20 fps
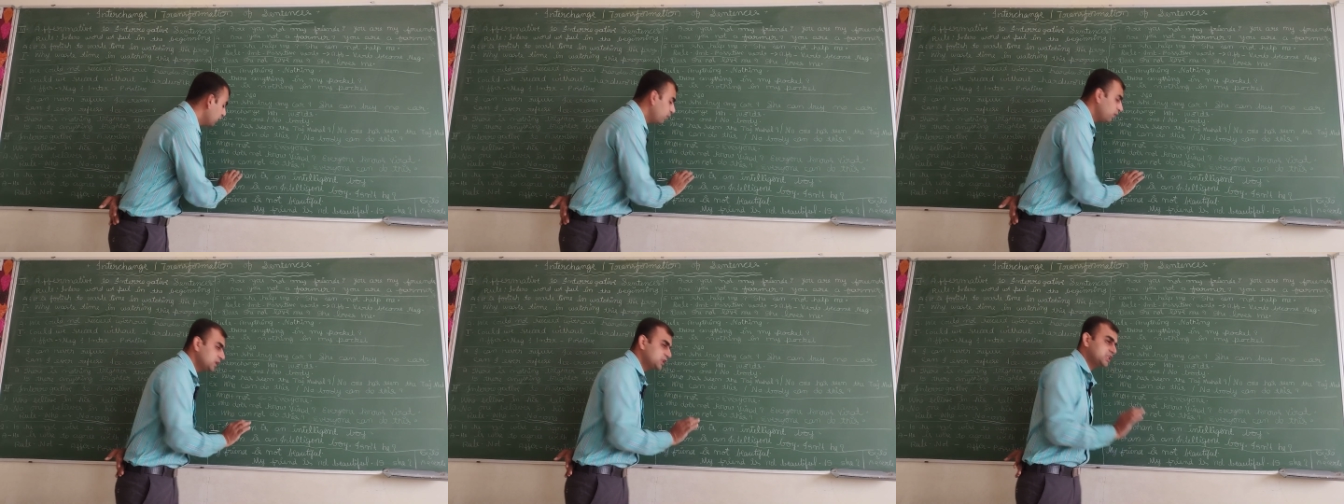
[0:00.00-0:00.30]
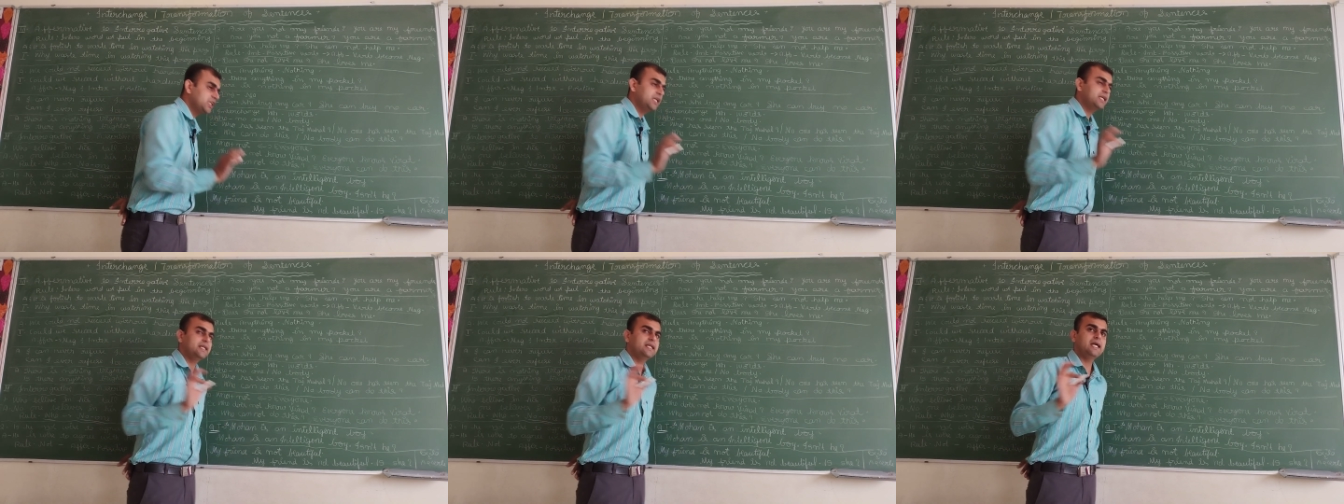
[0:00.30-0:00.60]

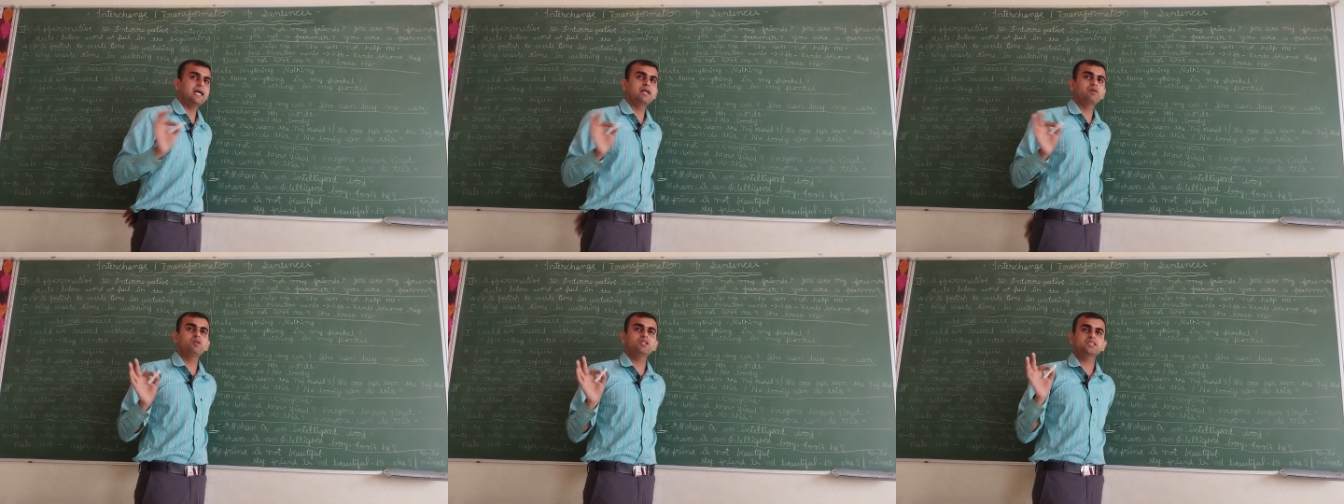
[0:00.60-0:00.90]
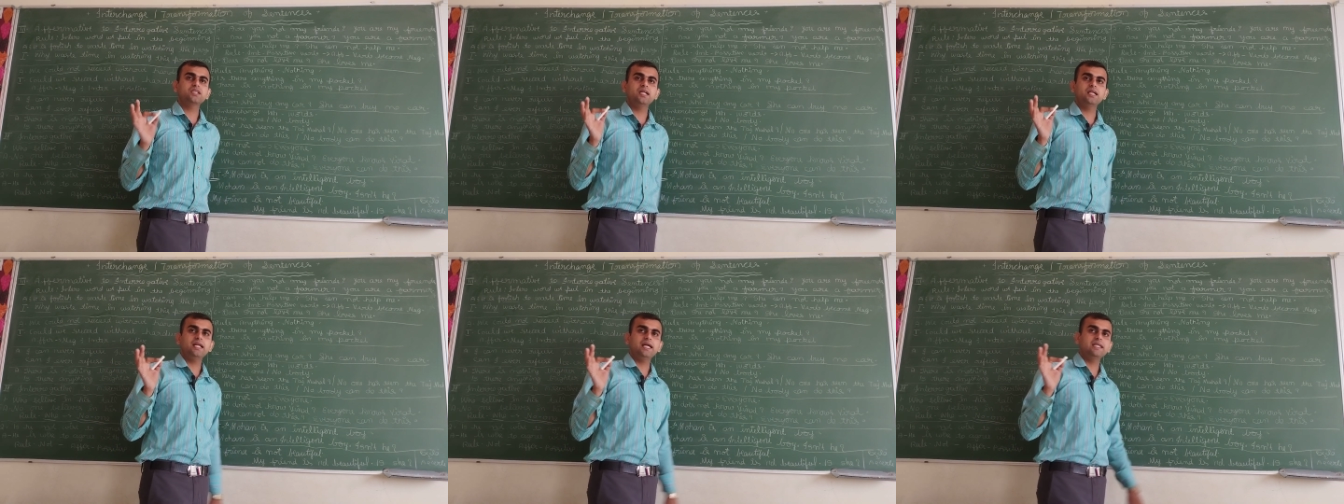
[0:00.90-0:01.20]
question tag.
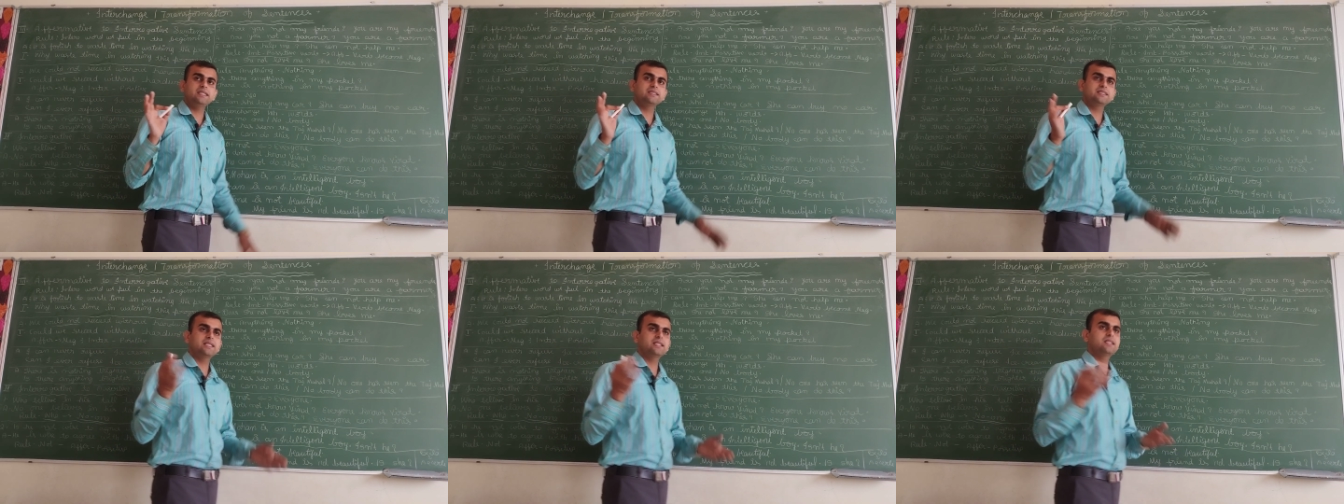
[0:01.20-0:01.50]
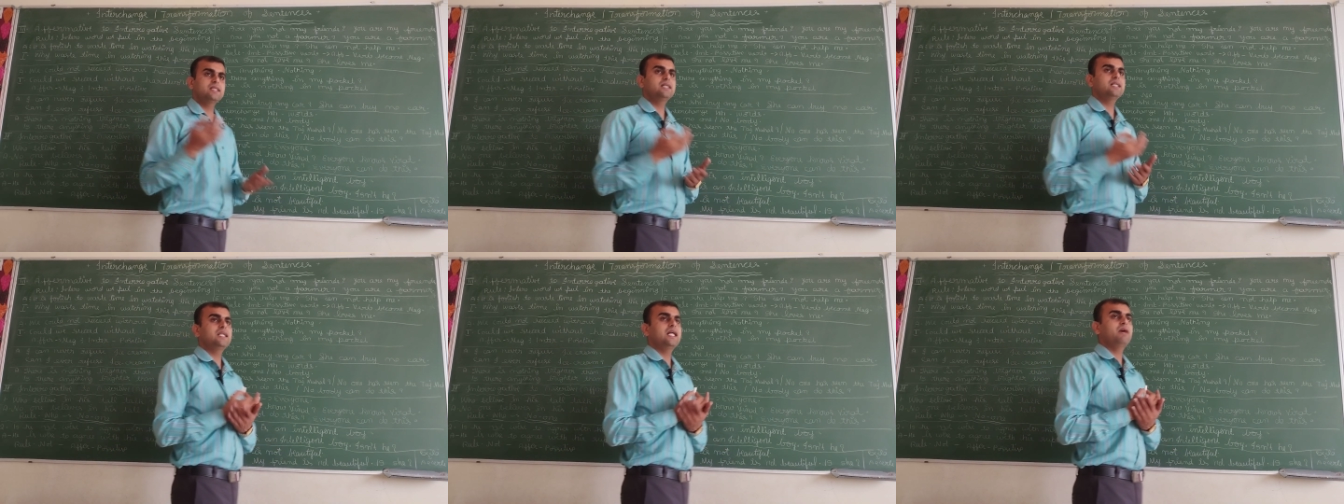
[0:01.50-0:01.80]
Question tag is a
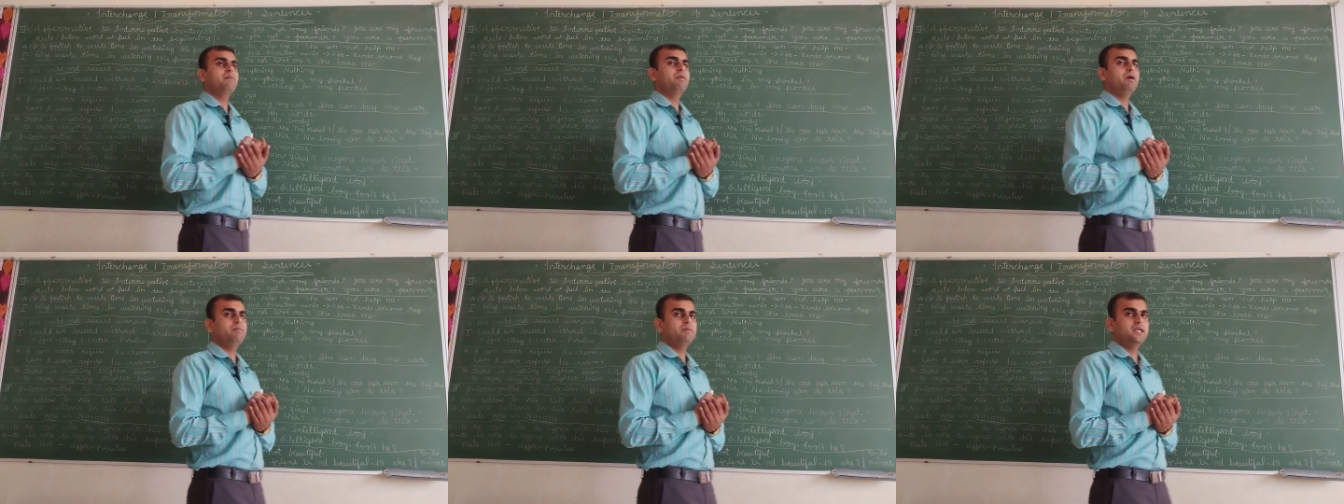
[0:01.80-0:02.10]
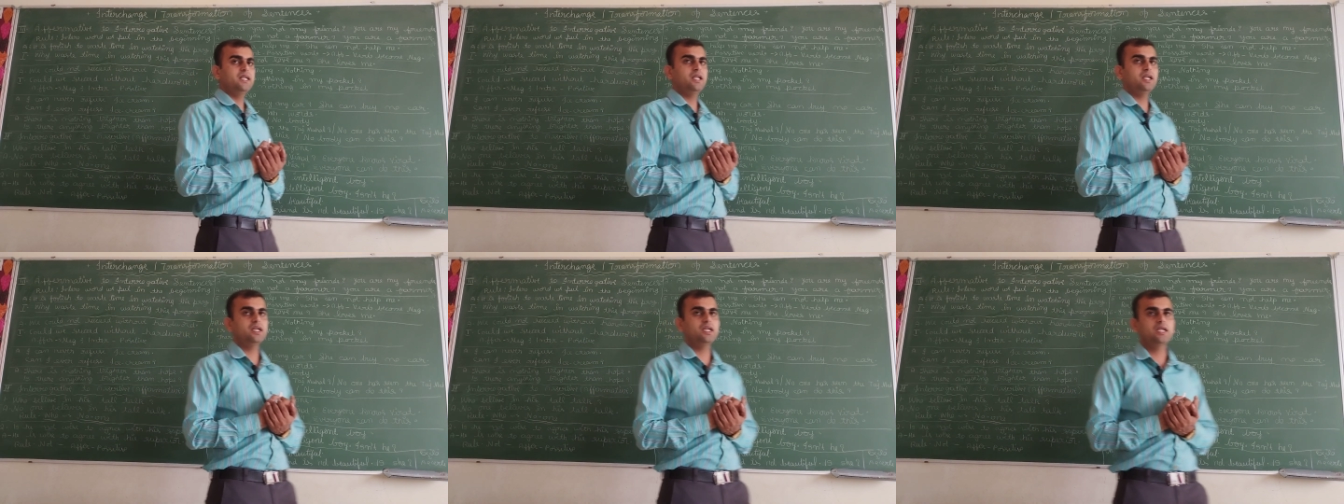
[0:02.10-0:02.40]
third type of
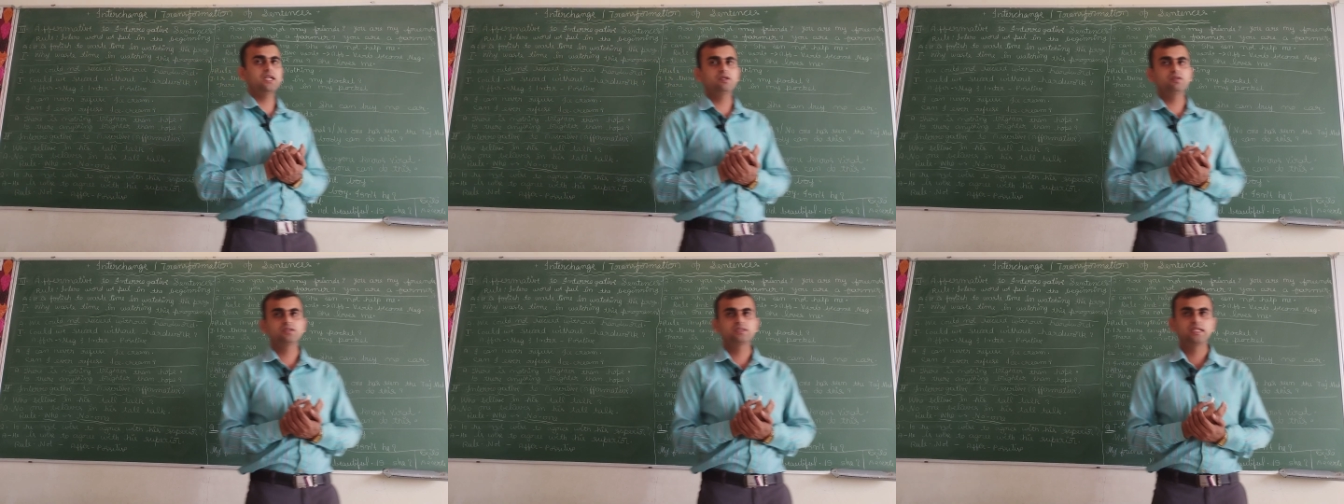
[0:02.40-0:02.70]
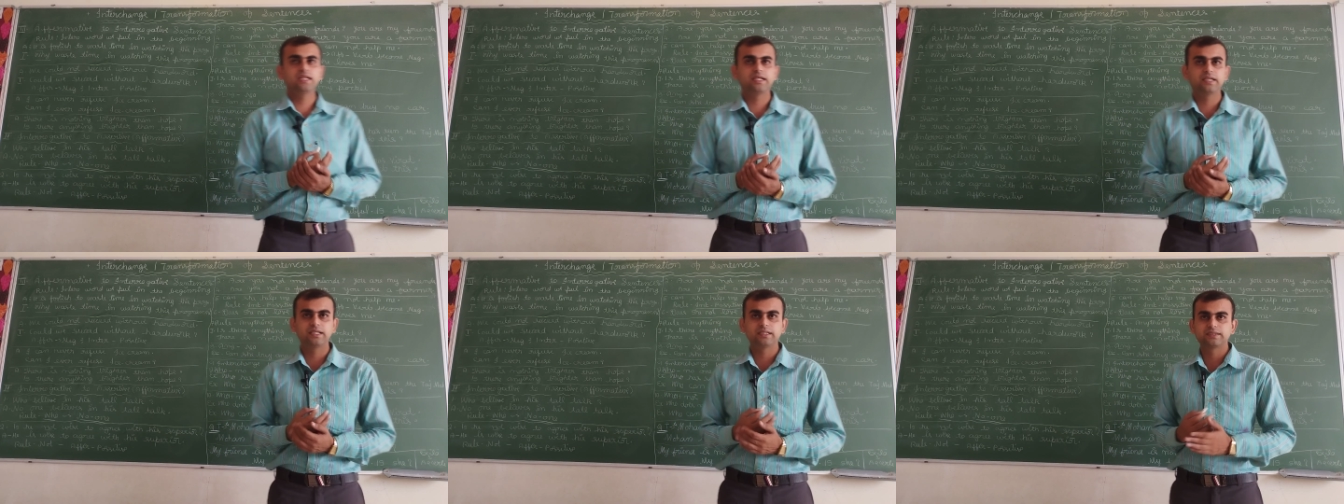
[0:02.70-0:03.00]
interrogative
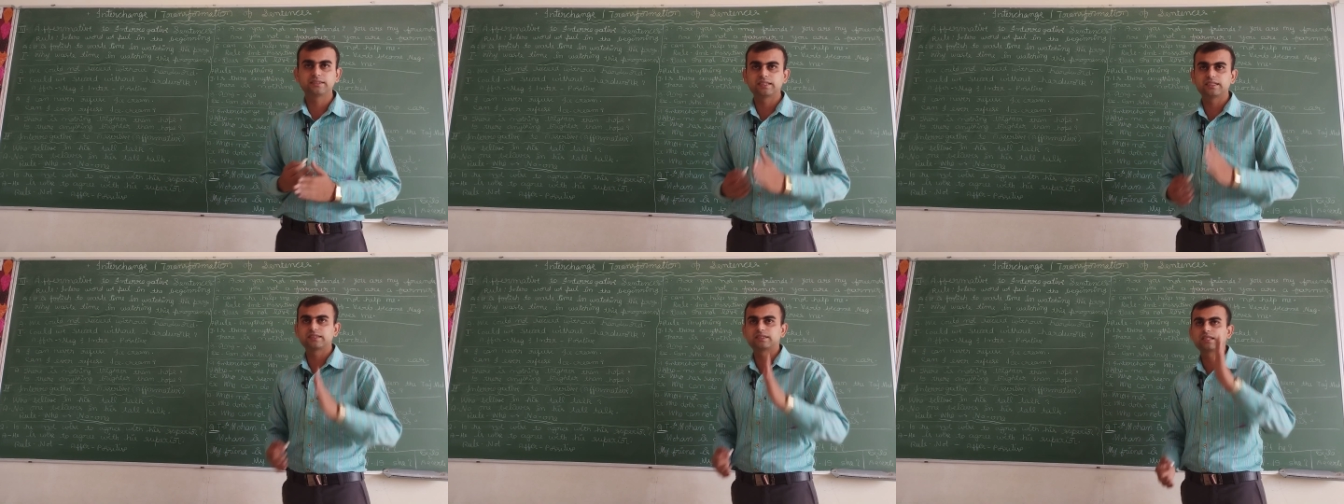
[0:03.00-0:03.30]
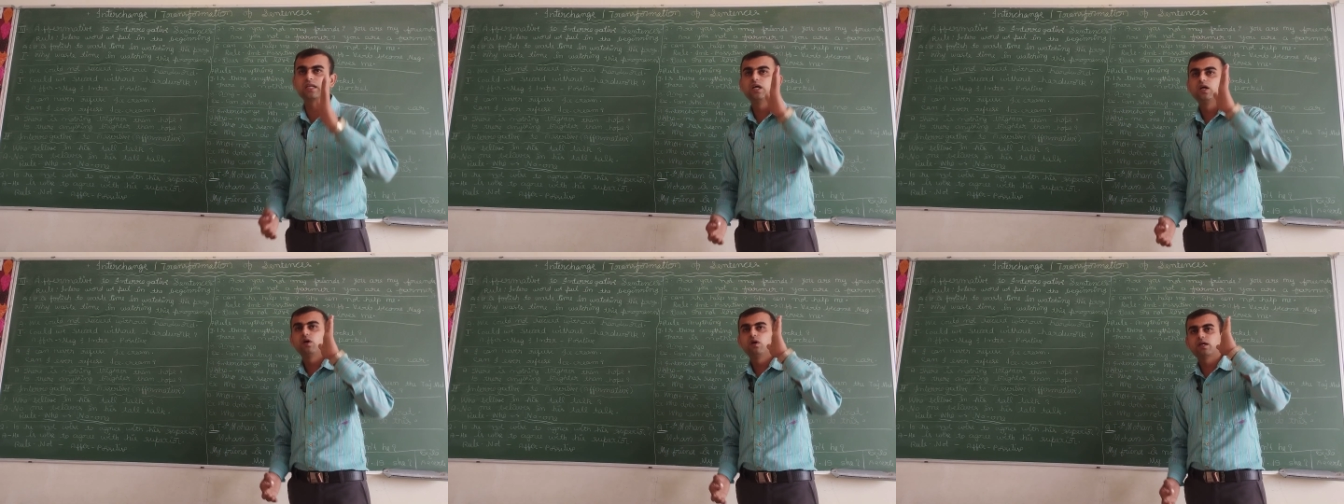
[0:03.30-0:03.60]
sentences.